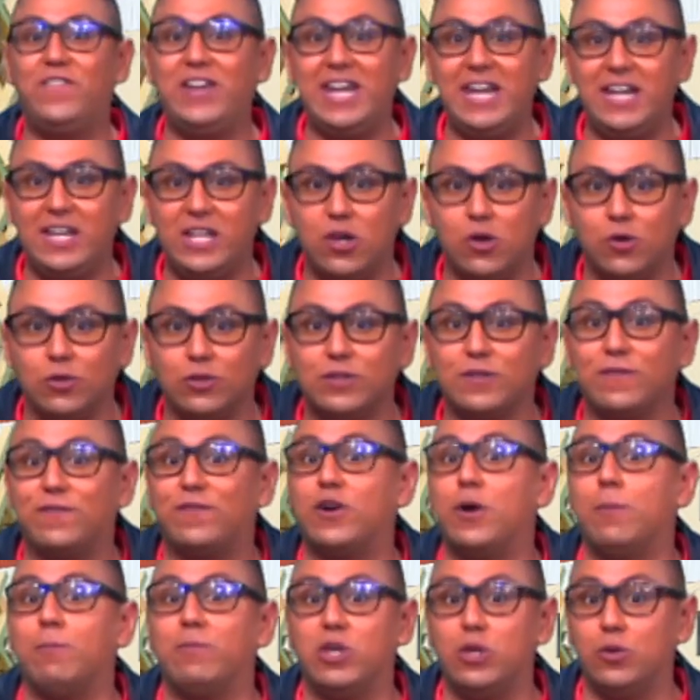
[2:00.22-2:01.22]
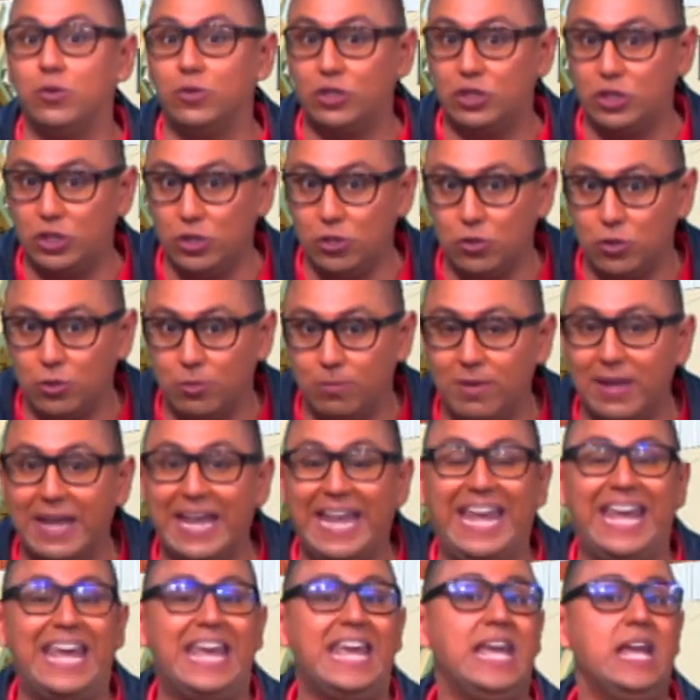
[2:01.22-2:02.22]
videos from YouTube
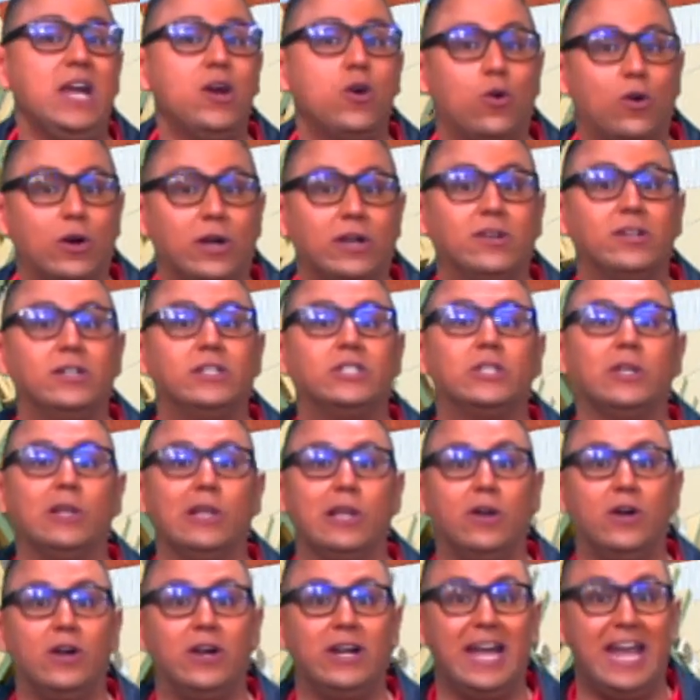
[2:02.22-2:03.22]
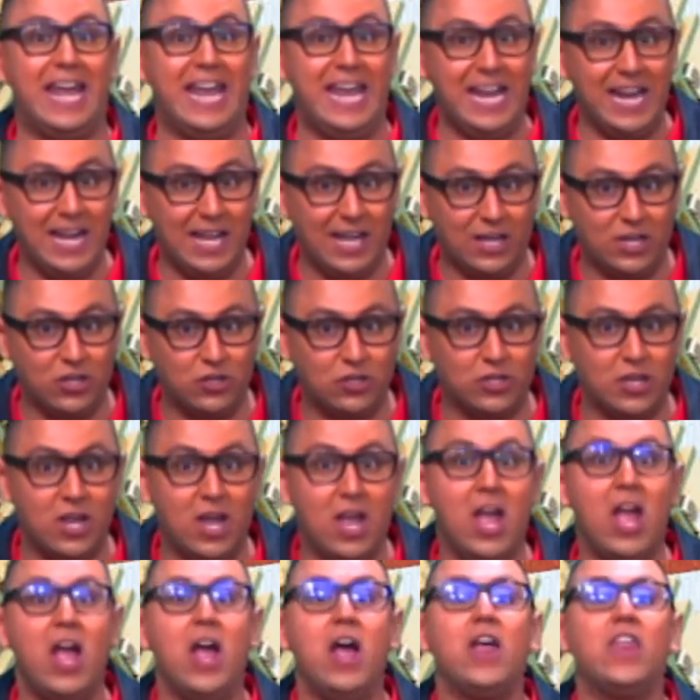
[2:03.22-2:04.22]
in order to learn English.
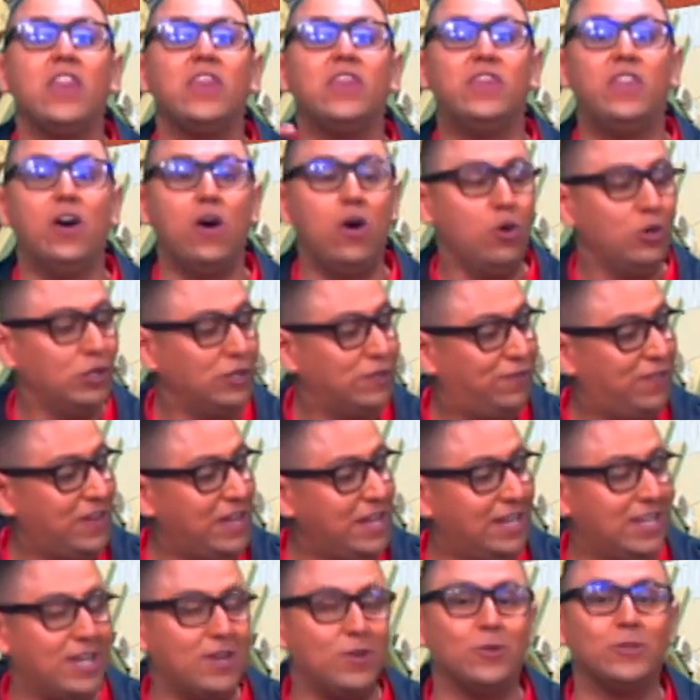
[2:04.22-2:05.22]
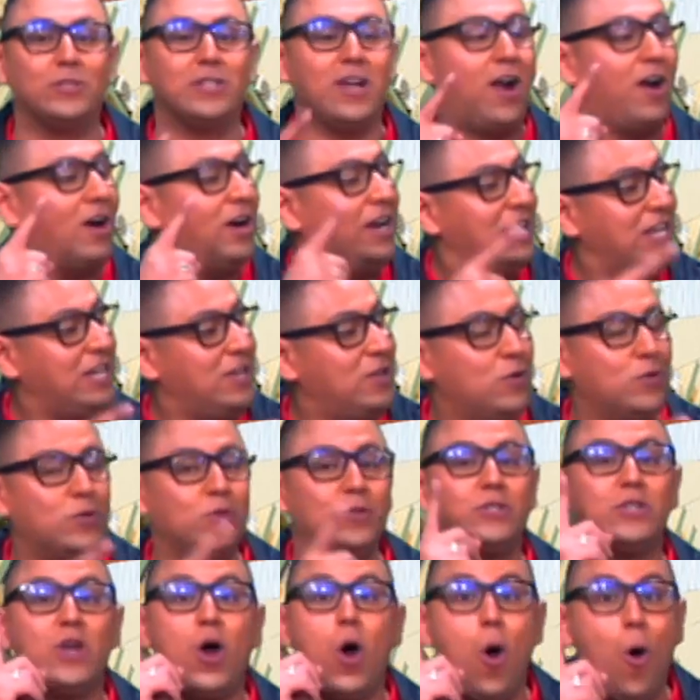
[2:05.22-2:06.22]
Those videos are
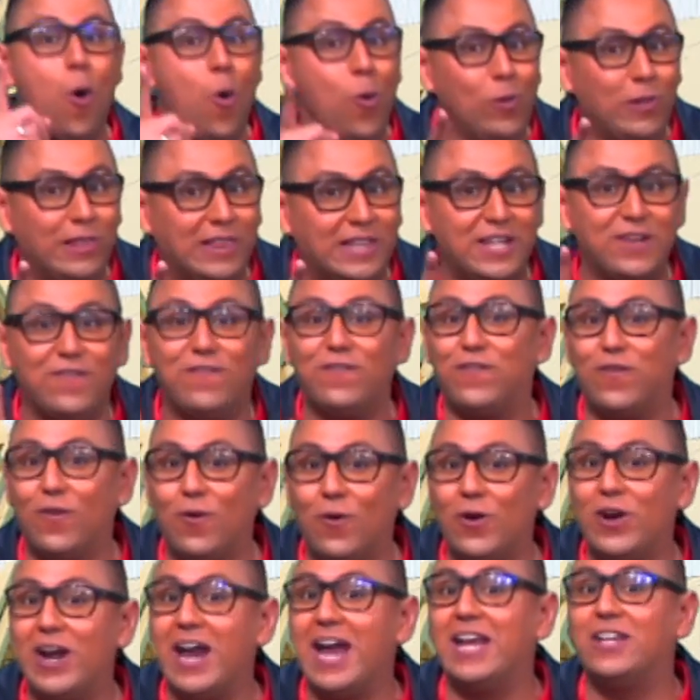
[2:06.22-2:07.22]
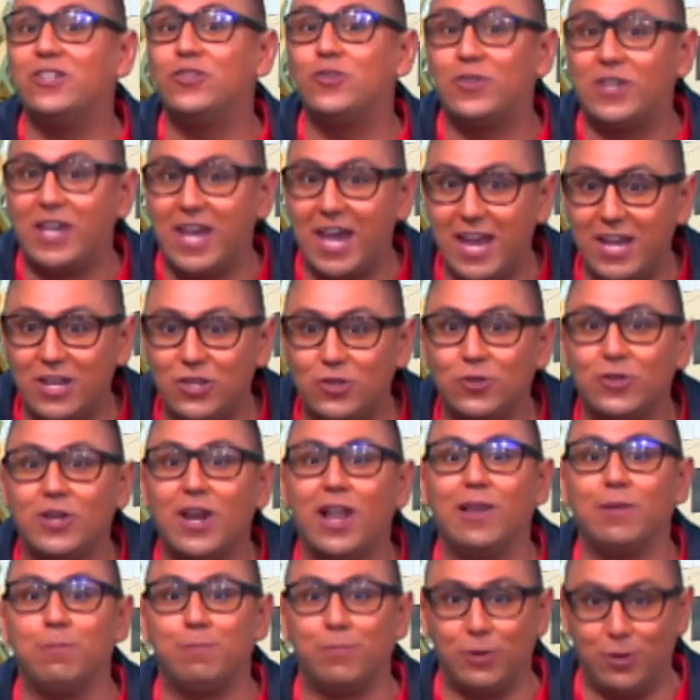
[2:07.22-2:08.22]
used only for
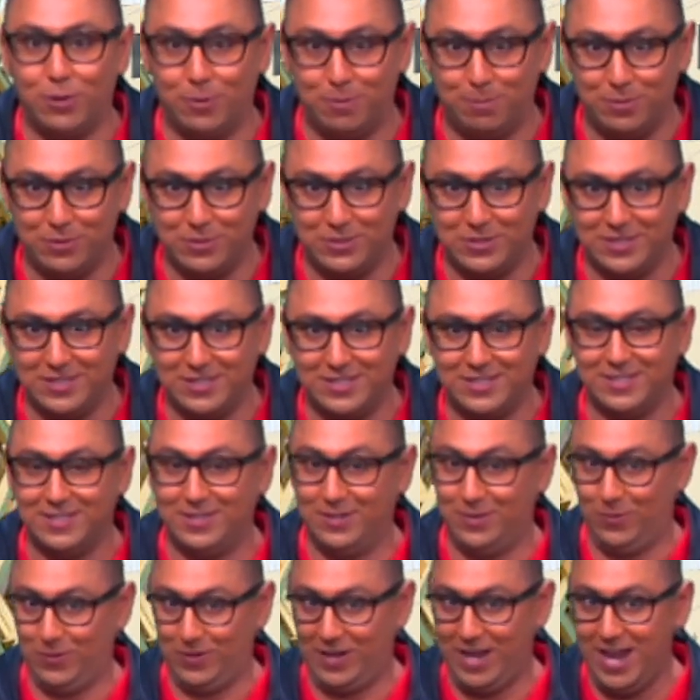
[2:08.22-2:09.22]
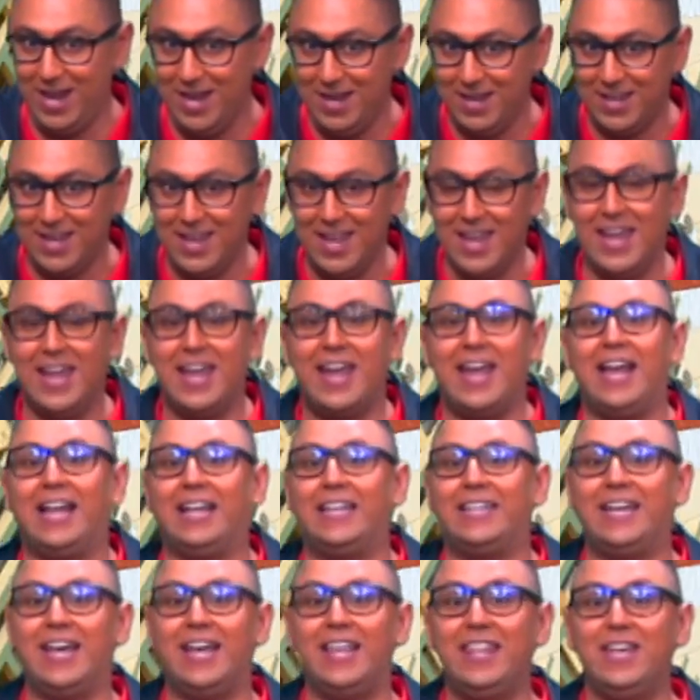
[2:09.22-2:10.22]
educational purposes, okay? El
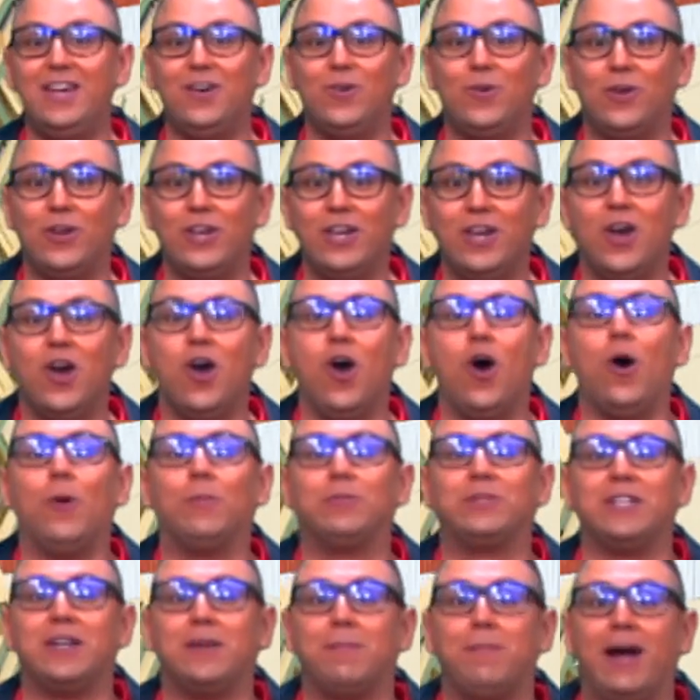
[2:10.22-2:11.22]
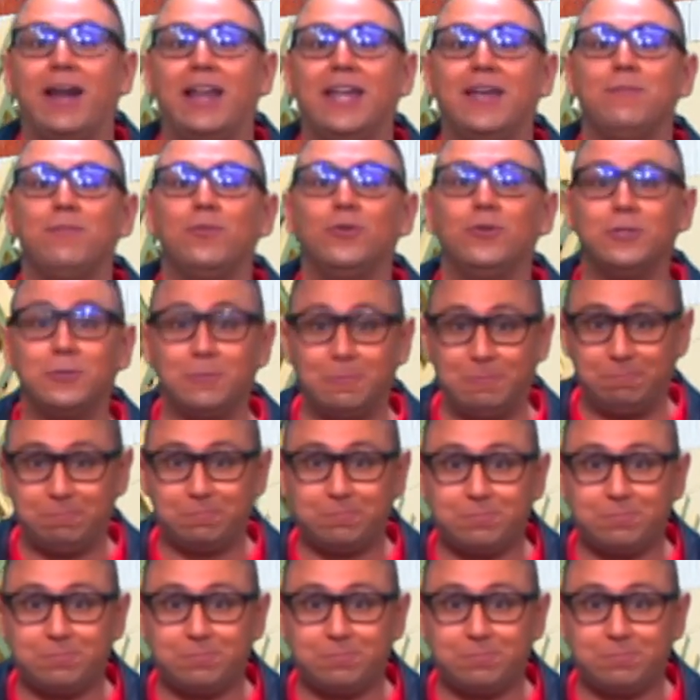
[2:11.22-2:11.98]
día de hoy observaremos